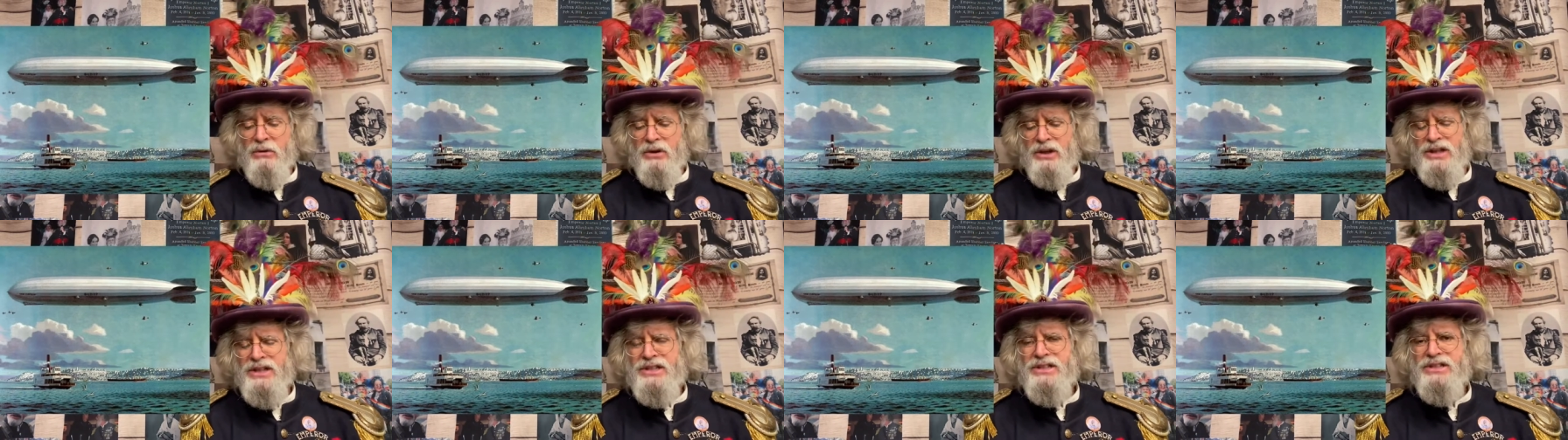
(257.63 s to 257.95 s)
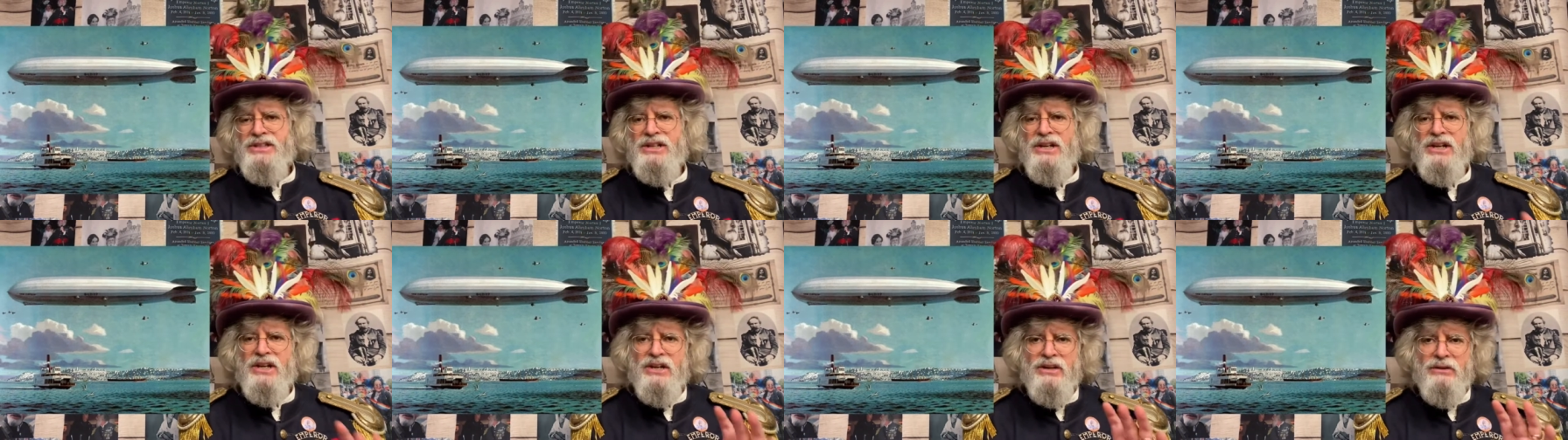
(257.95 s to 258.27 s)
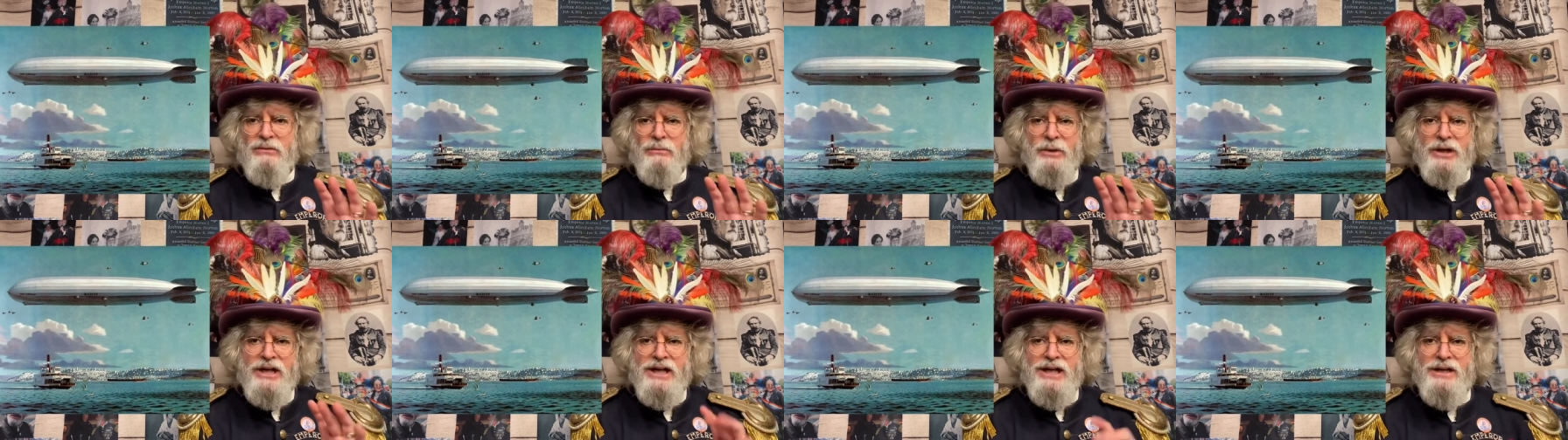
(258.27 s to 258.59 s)
Let's uh,
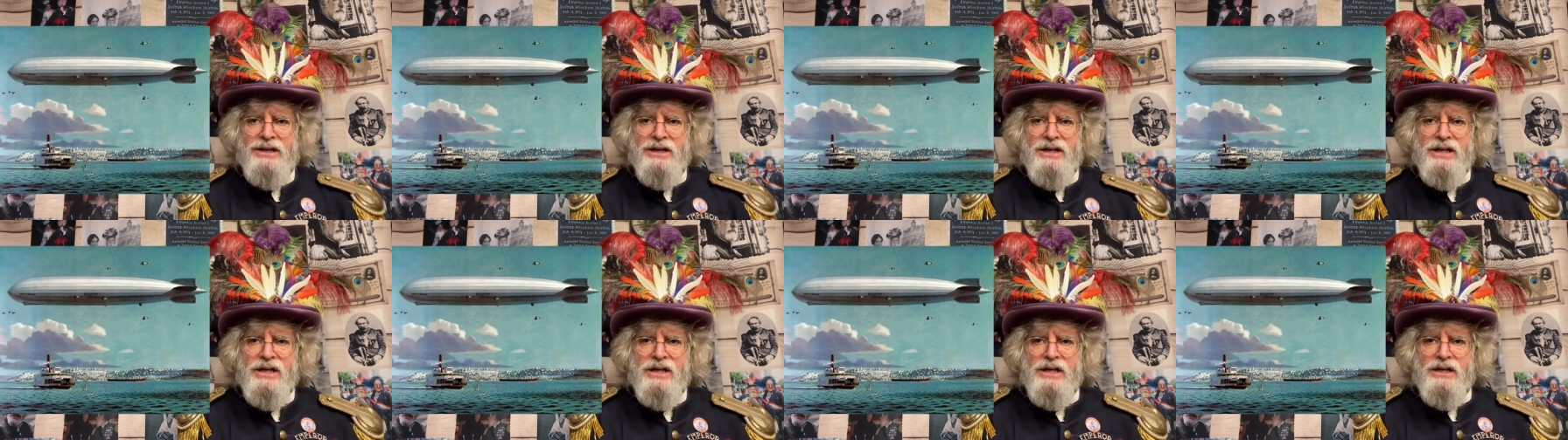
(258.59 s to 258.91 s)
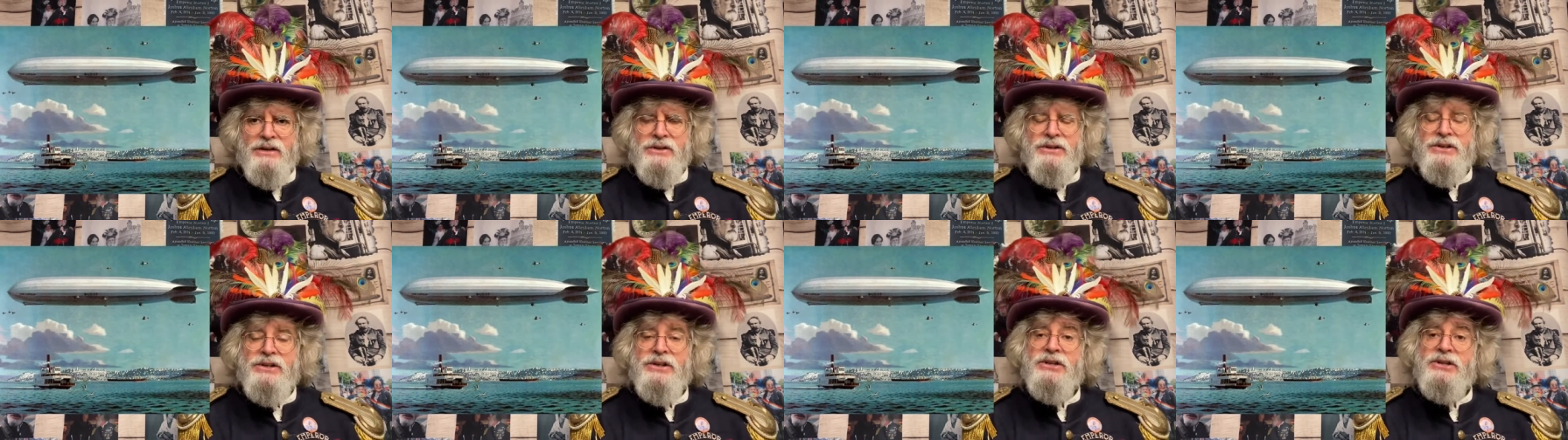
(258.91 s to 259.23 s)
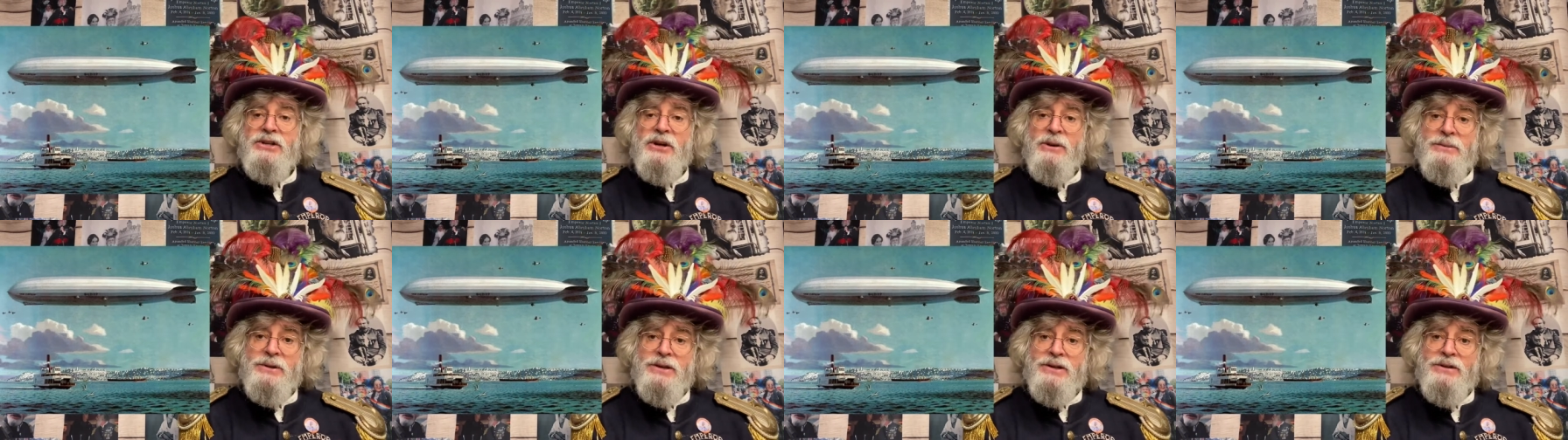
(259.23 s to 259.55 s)
read the
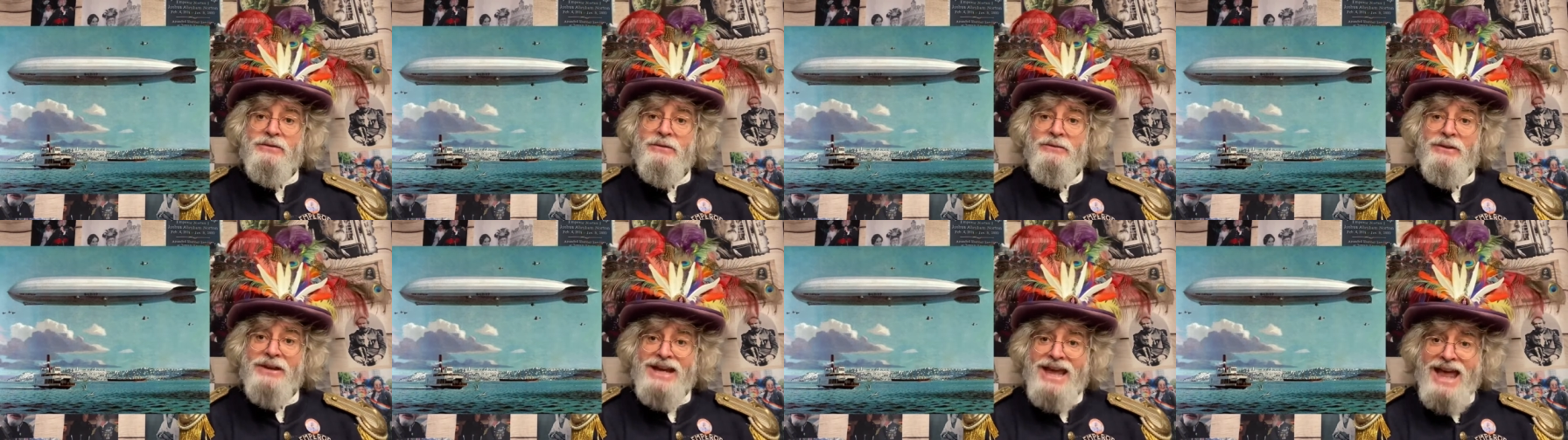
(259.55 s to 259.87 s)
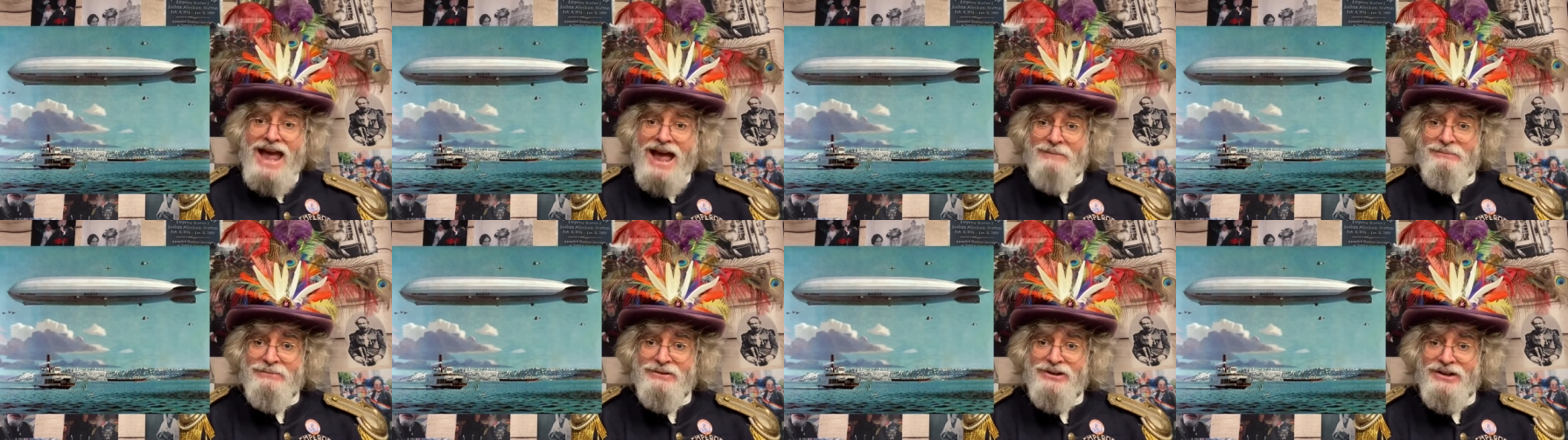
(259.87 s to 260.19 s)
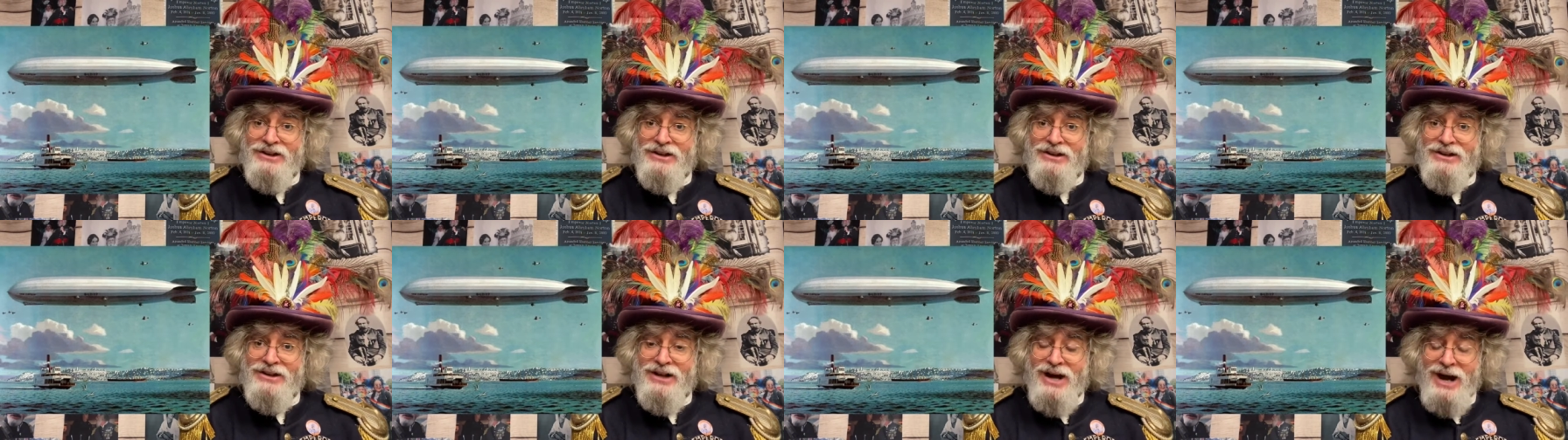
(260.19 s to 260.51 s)
description from the
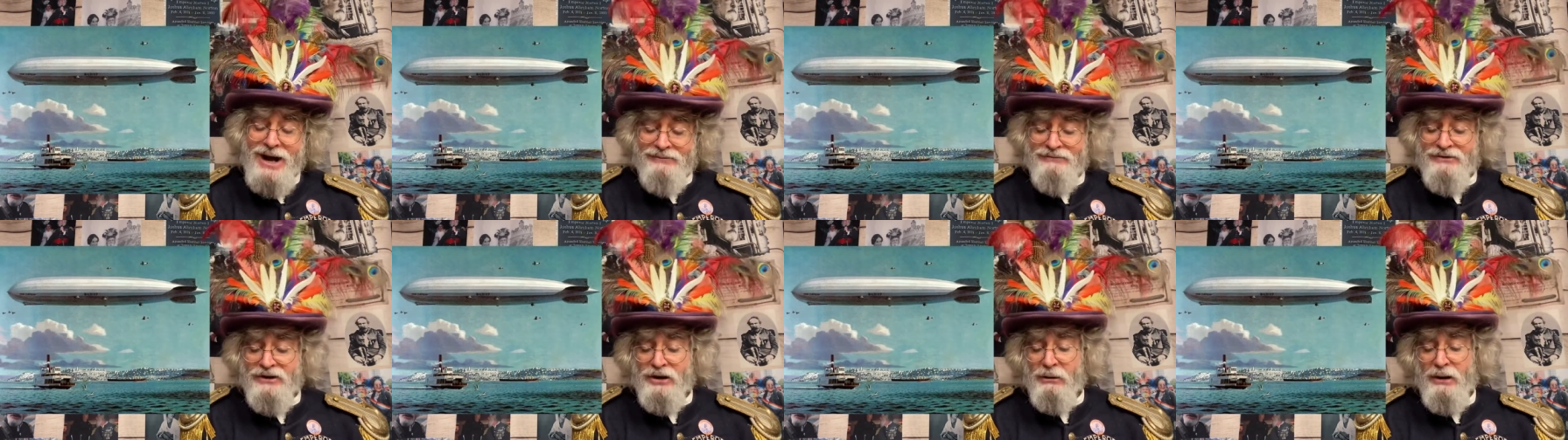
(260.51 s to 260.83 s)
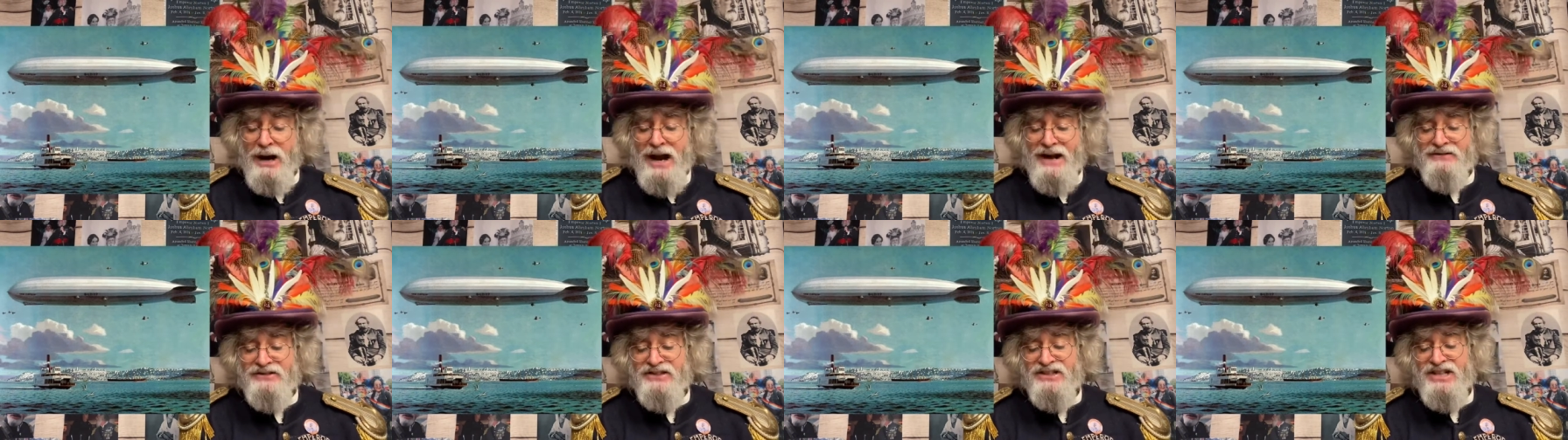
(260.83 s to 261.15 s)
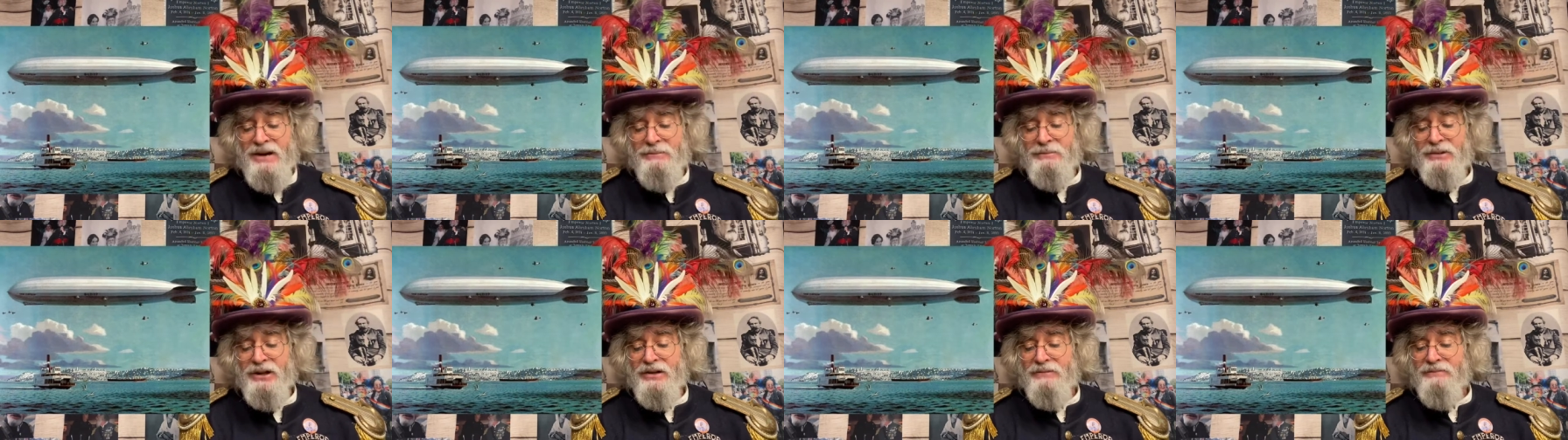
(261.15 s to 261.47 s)
captain of the Graf
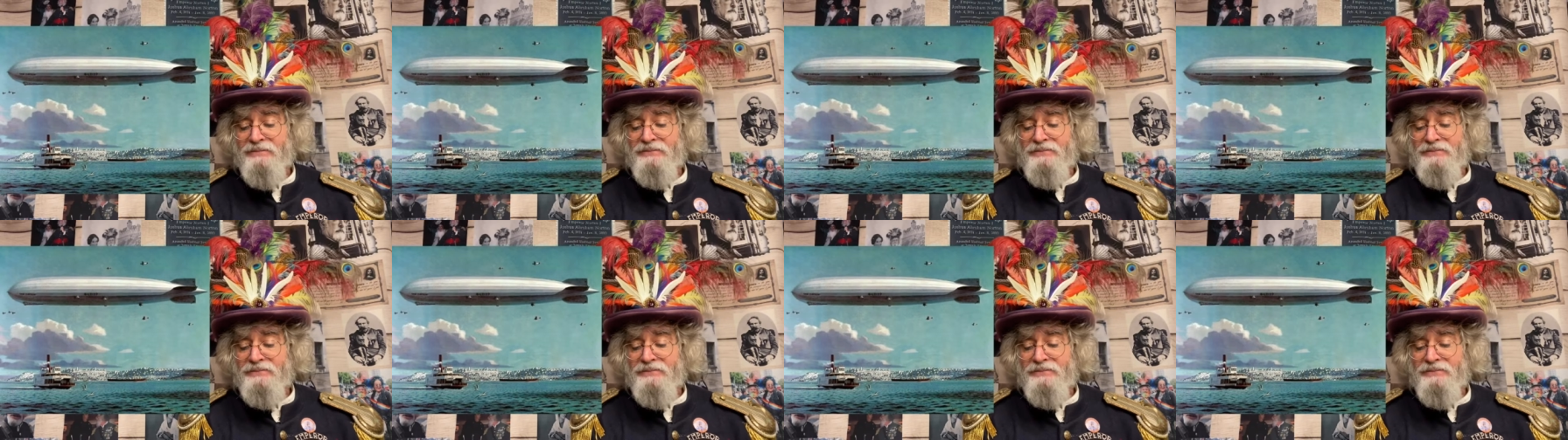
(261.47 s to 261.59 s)
Zeppelin.